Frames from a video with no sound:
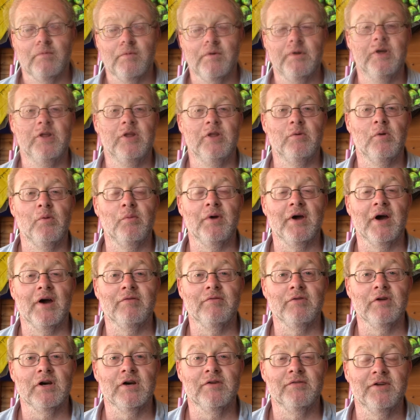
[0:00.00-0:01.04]
One other one we
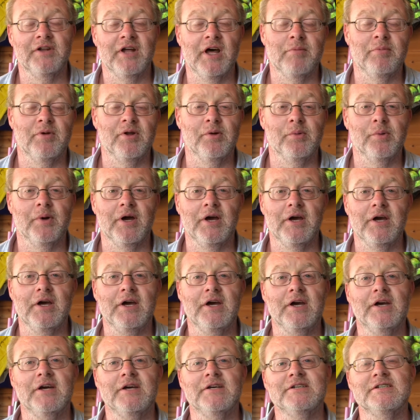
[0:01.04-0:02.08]
haven't covered there, by the way,
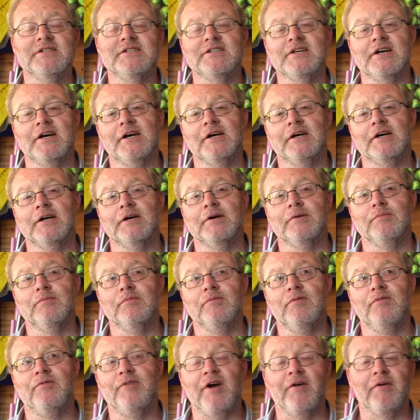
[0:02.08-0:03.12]
is
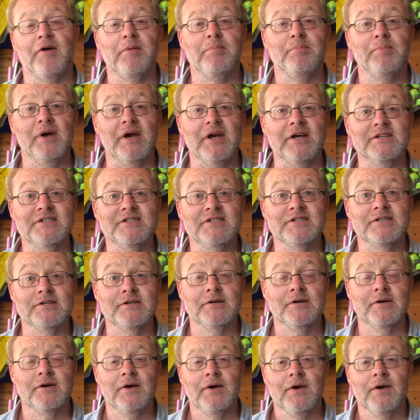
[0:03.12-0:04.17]
ferrite beads.